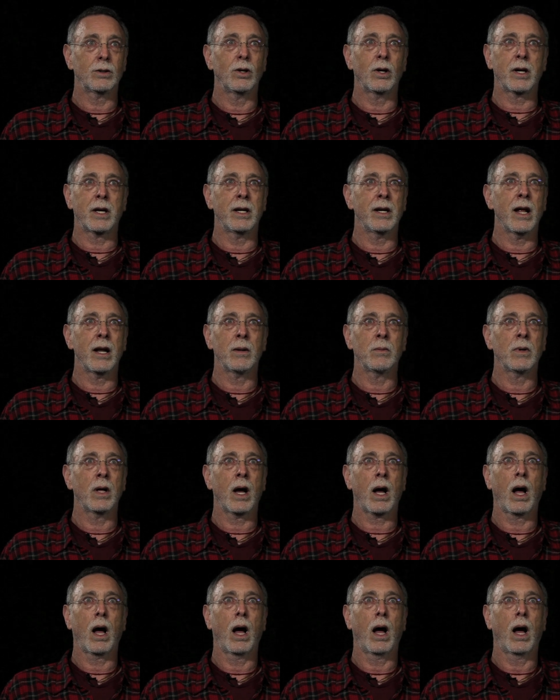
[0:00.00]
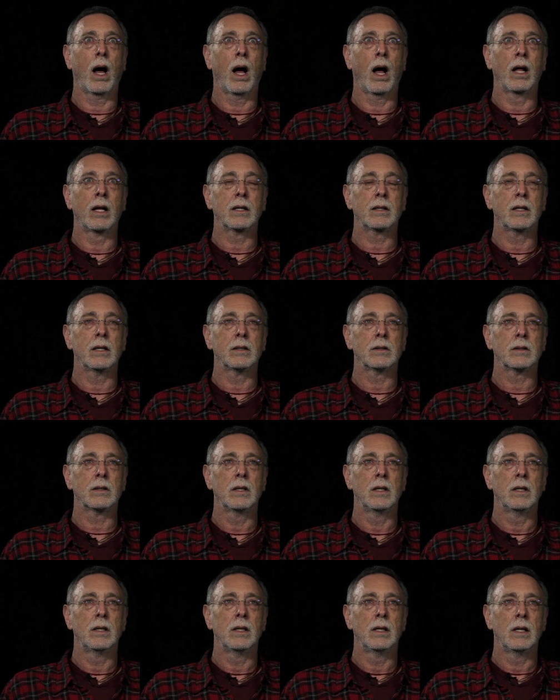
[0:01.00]
looking at him like, like this.
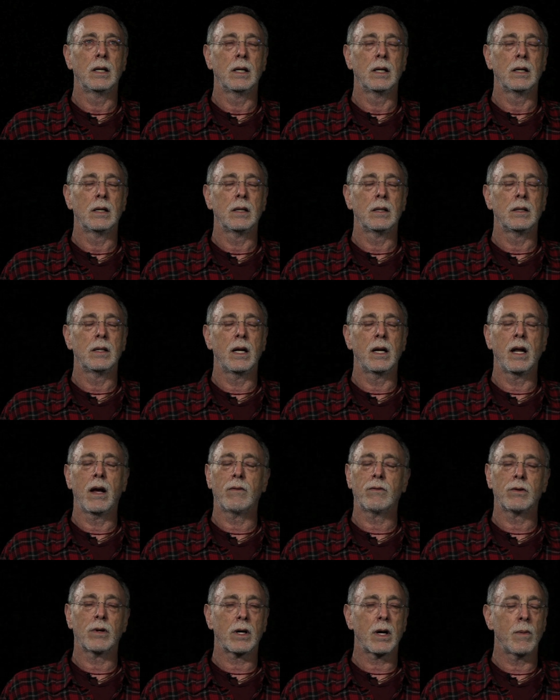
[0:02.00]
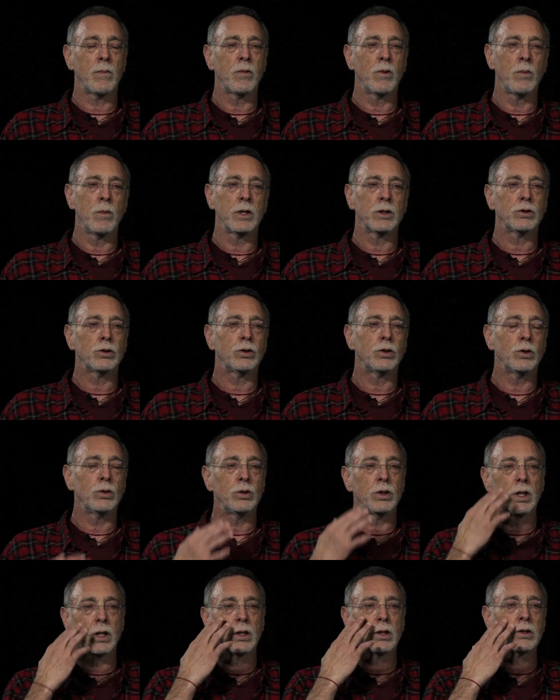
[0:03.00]
And then after a couple of minutes, two
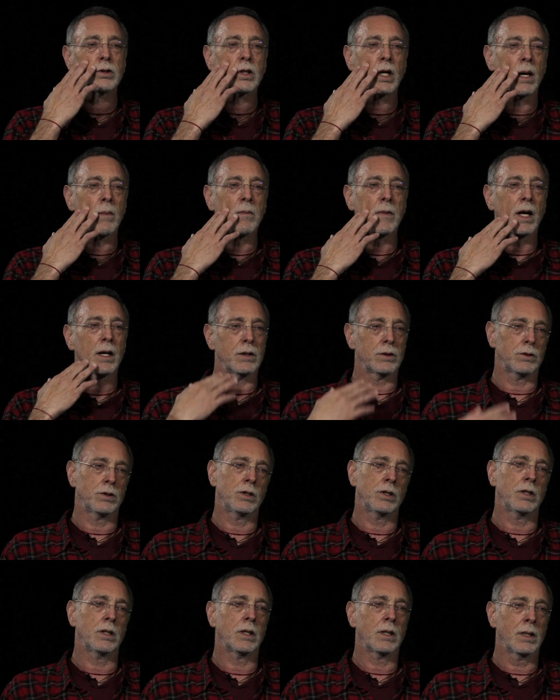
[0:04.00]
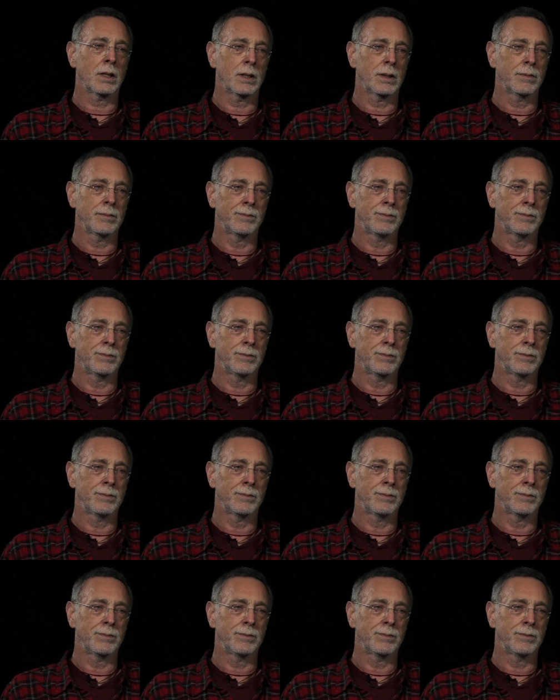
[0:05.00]
tears came down his cheek.